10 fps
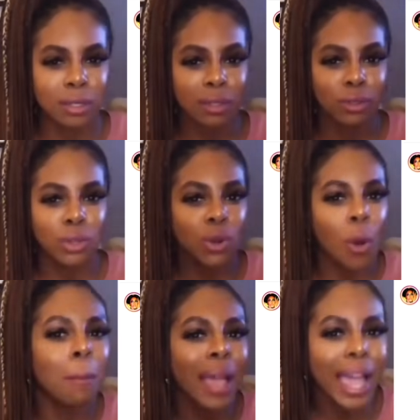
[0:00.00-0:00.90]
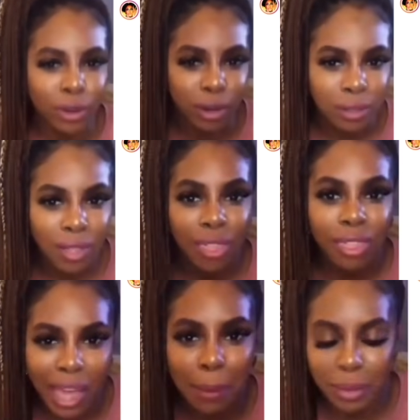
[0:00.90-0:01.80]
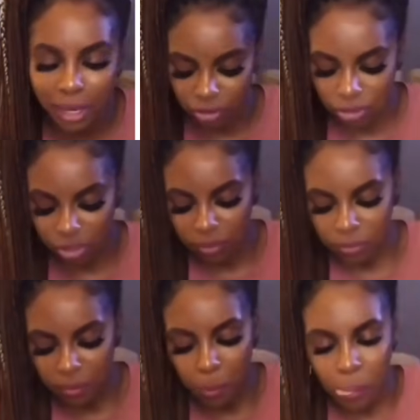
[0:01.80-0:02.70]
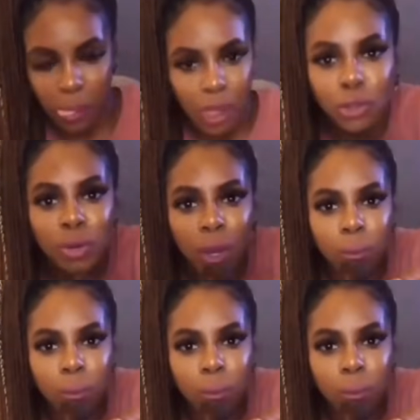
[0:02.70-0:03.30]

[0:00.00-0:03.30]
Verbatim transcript: You don't matter that much. You don't.